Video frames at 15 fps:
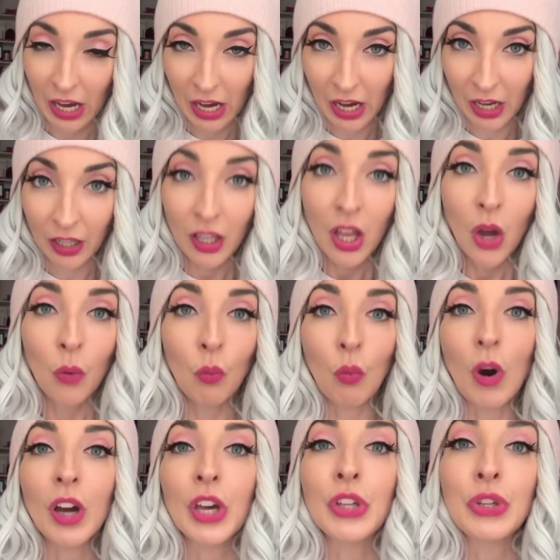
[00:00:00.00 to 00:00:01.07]
are,
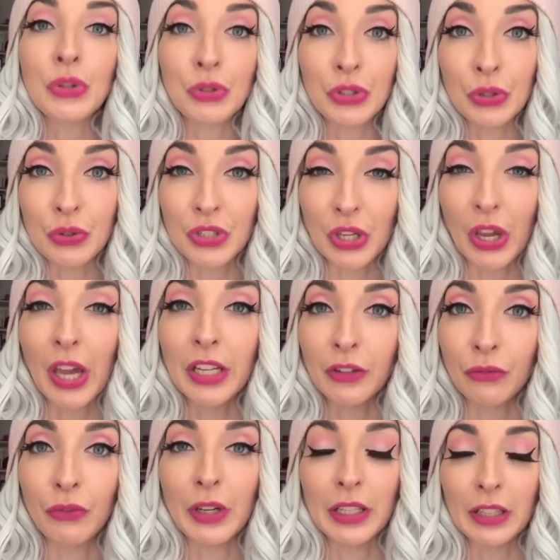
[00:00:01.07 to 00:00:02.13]
what could you do to kind
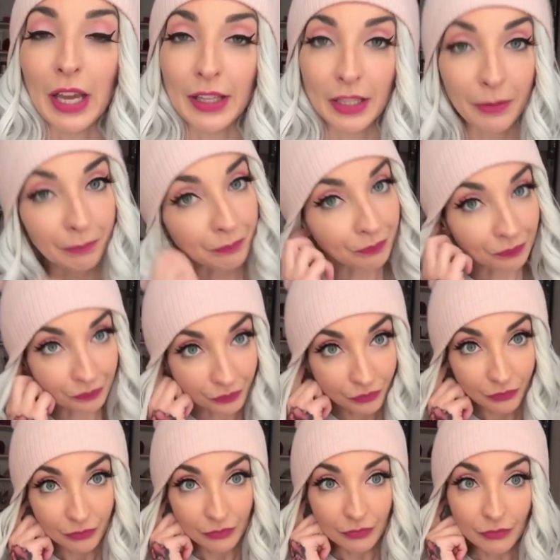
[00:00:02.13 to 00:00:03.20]
of realign them?
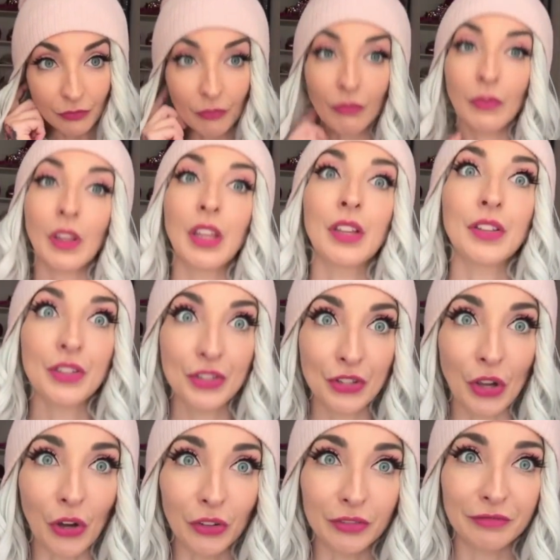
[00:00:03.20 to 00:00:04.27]

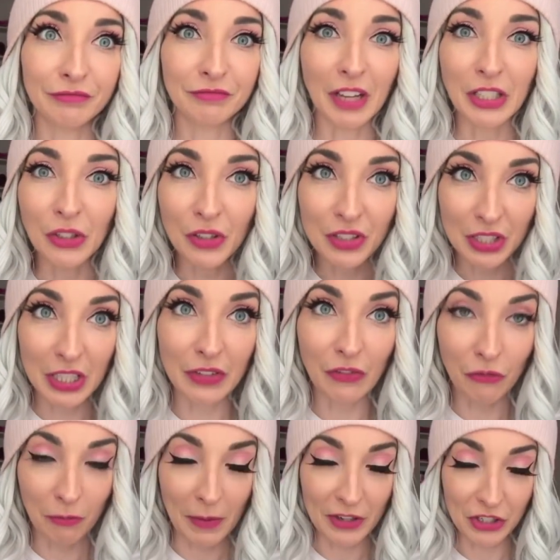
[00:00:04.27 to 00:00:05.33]
So I know that's a lot of
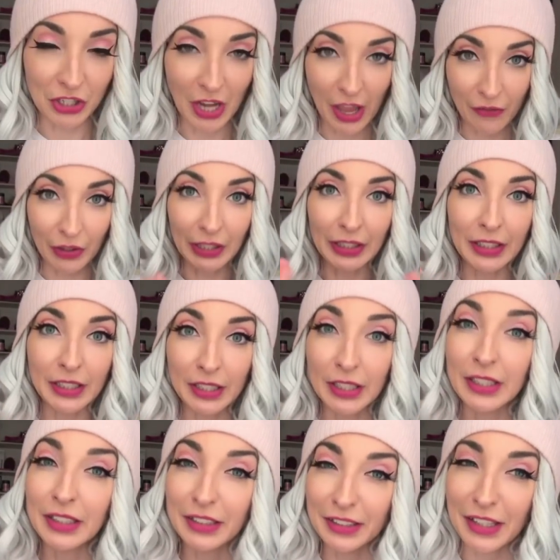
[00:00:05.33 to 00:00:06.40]
information. I have a
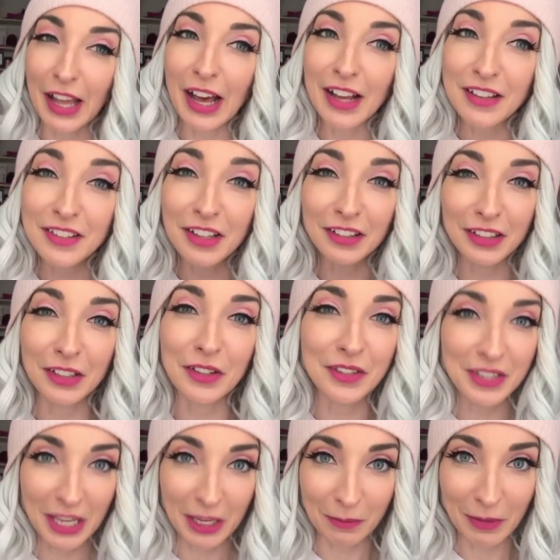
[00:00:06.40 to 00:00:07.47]
last little
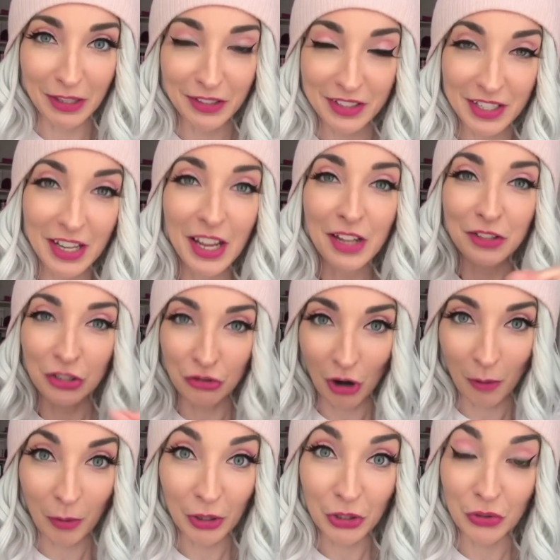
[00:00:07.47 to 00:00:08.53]
segment to
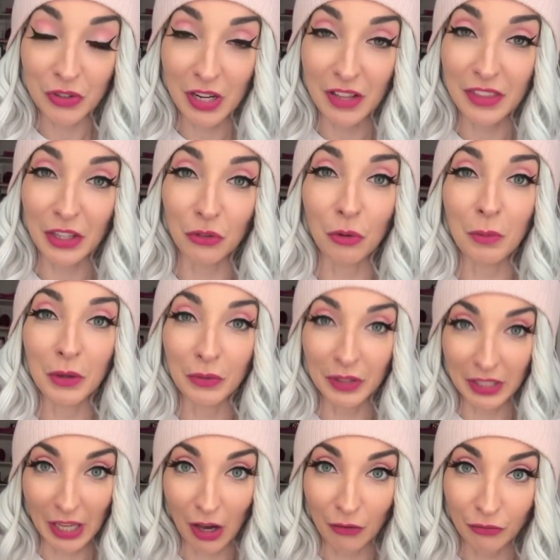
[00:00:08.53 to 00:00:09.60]
drop on you that I think will be
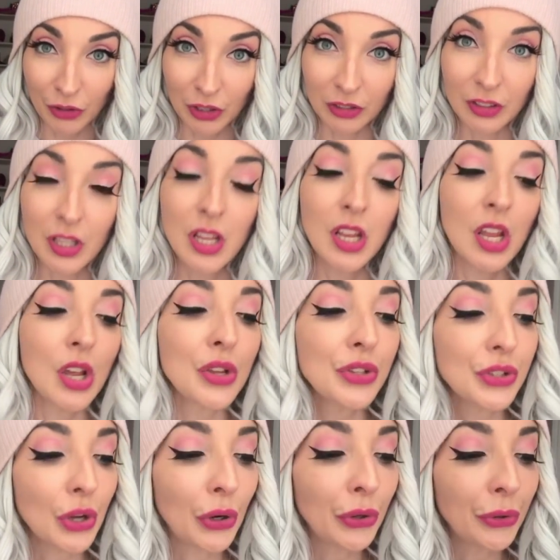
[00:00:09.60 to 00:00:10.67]
really helpful.
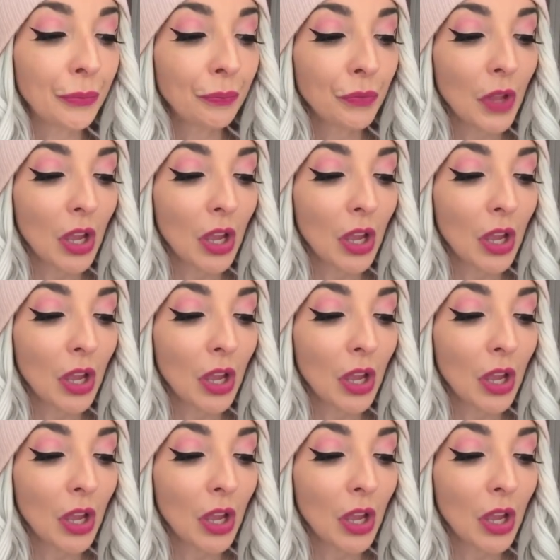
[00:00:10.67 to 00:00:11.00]
So